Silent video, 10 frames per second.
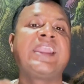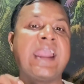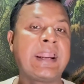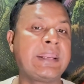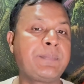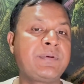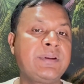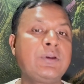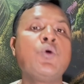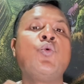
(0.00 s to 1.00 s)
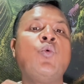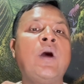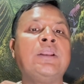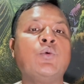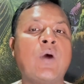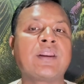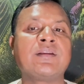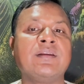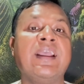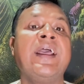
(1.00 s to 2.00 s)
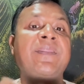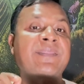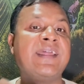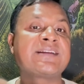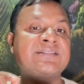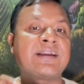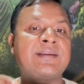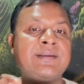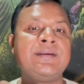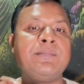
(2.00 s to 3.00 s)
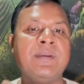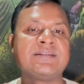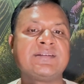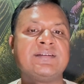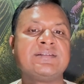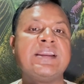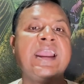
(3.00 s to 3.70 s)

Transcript: Adapt it while working. That's the key message.